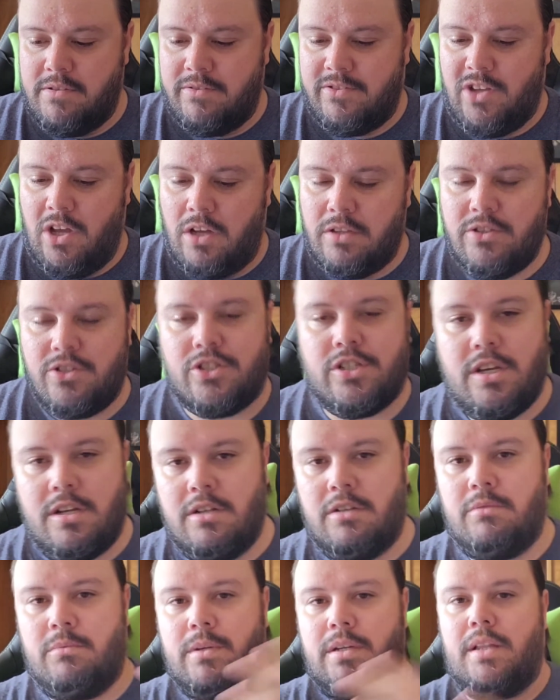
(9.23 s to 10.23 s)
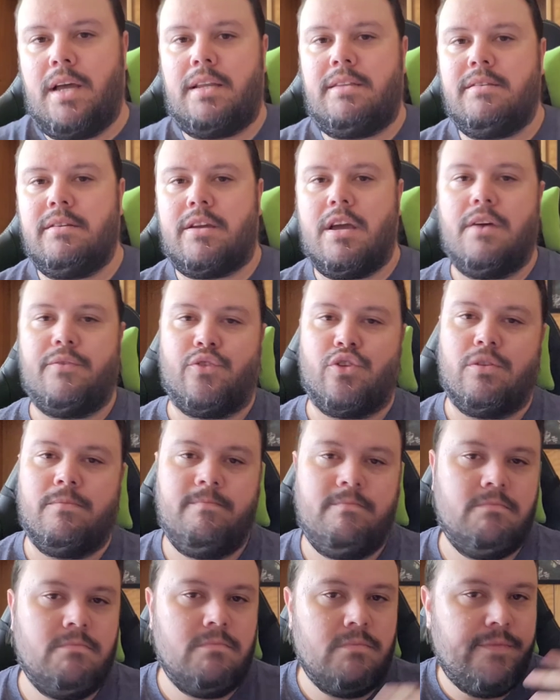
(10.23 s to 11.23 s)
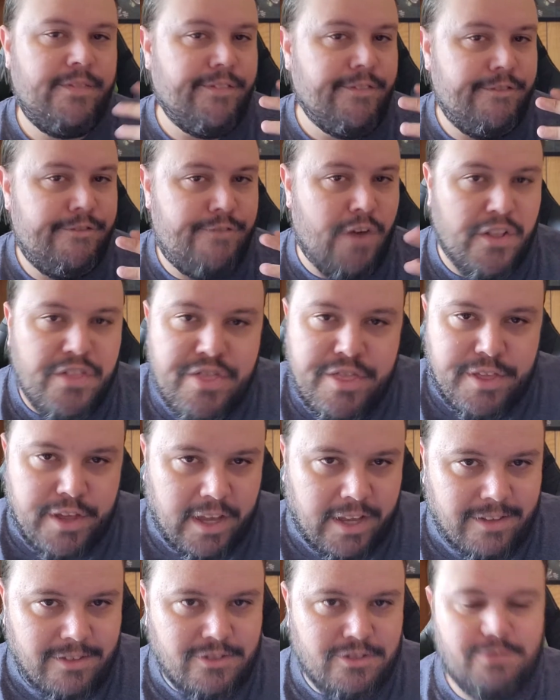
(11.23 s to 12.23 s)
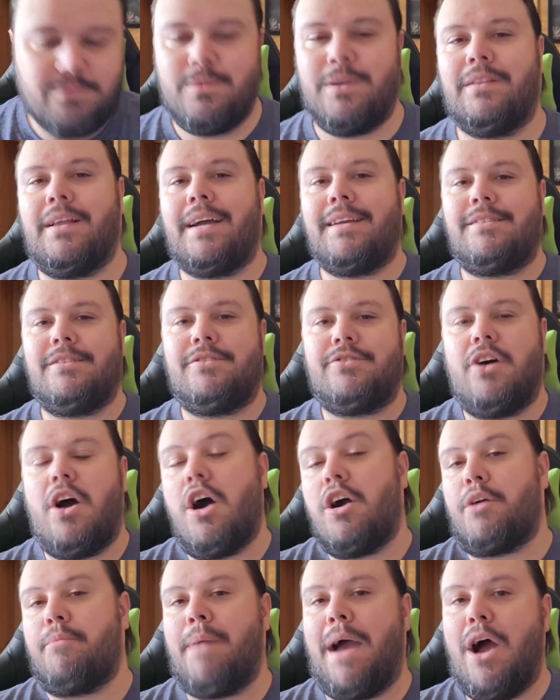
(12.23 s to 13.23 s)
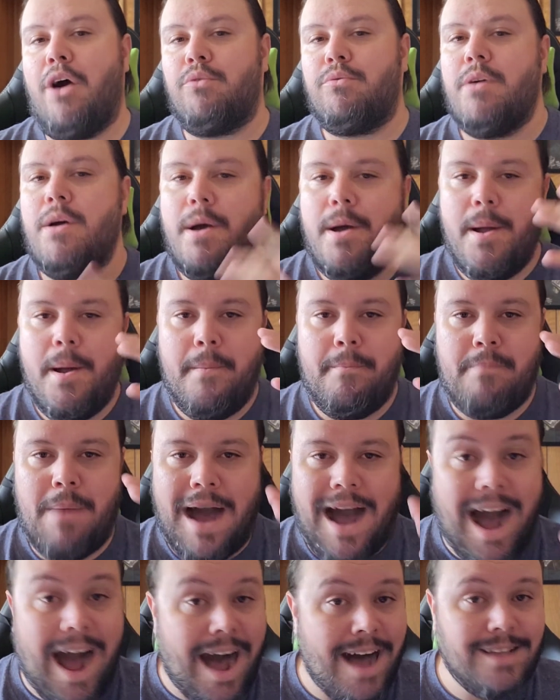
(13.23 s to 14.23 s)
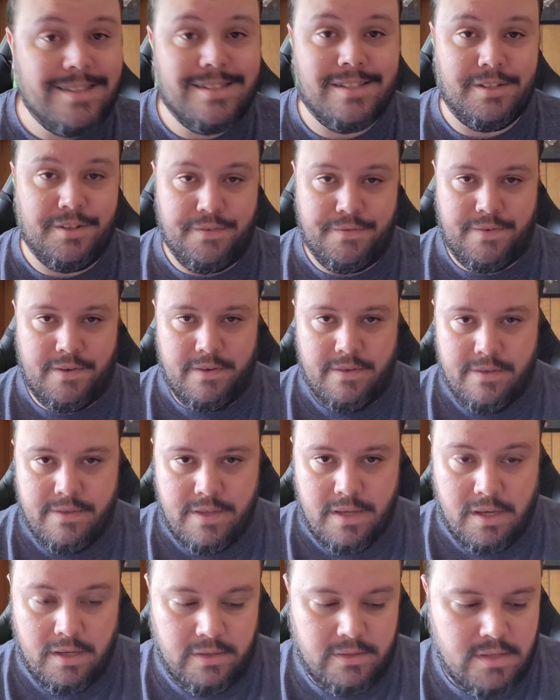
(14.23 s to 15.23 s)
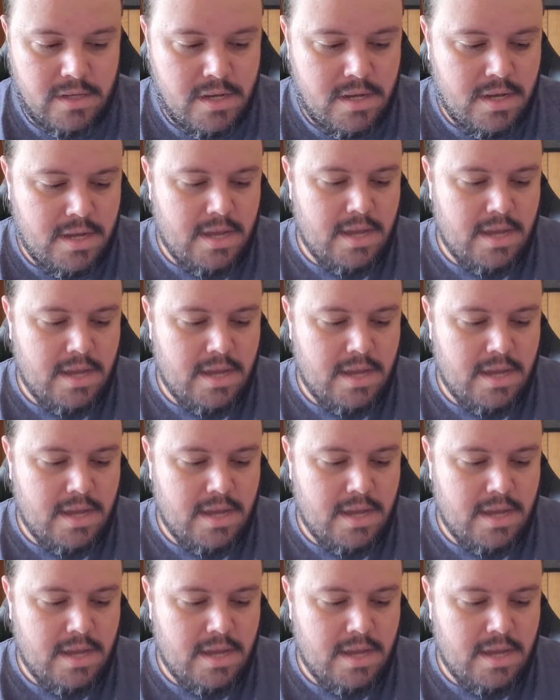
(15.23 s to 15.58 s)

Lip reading: See, on this channel, we like to cover fun things. We like to talk about positive things.